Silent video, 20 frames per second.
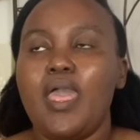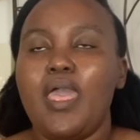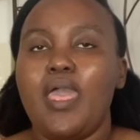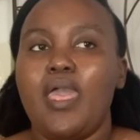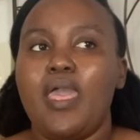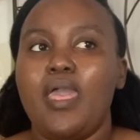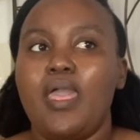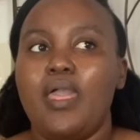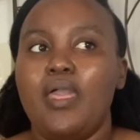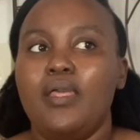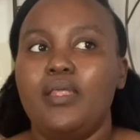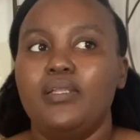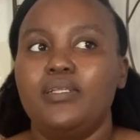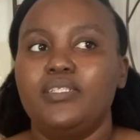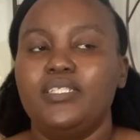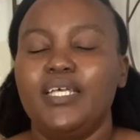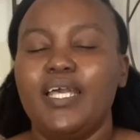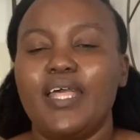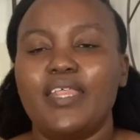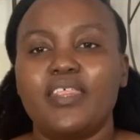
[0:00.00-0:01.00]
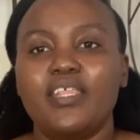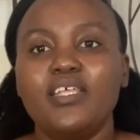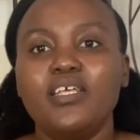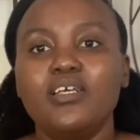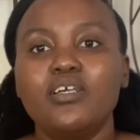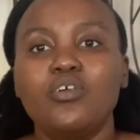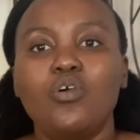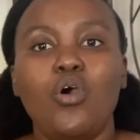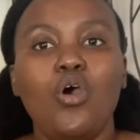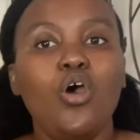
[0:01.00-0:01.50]
And I
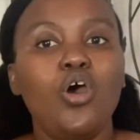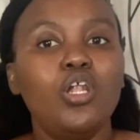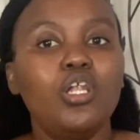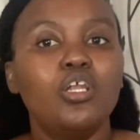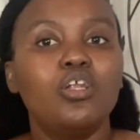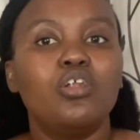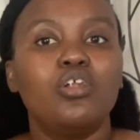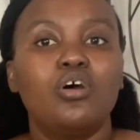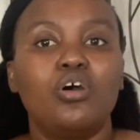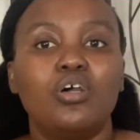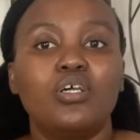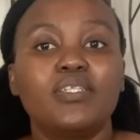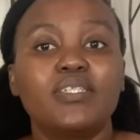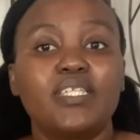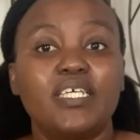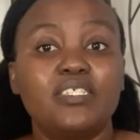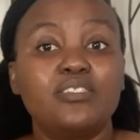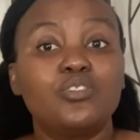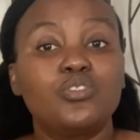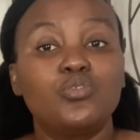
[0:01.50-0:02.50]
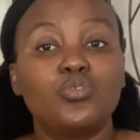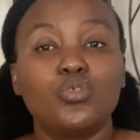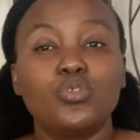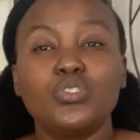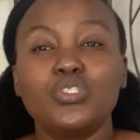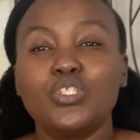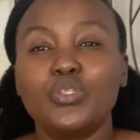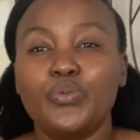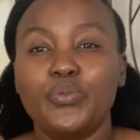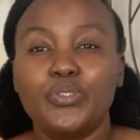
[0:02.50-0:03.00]
think all along that
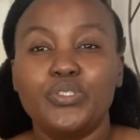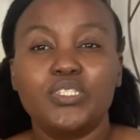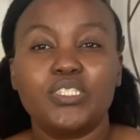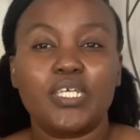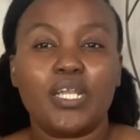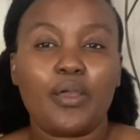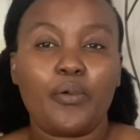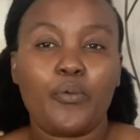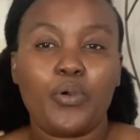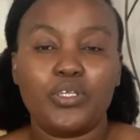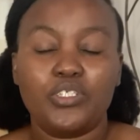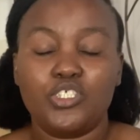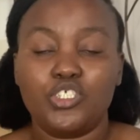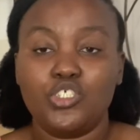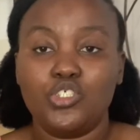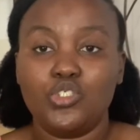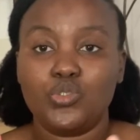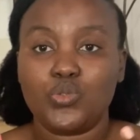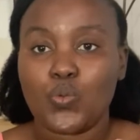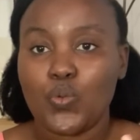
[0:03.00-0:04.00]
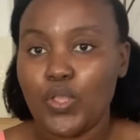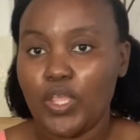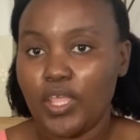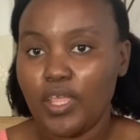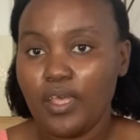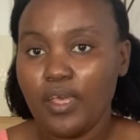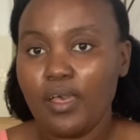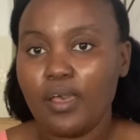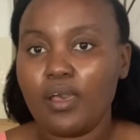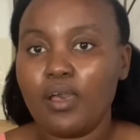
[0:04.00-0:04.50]
those are the words that I wanted to
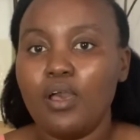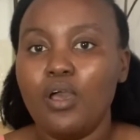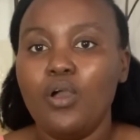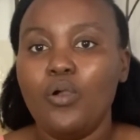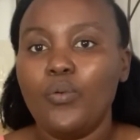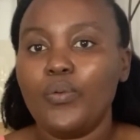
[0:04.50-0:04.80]
hear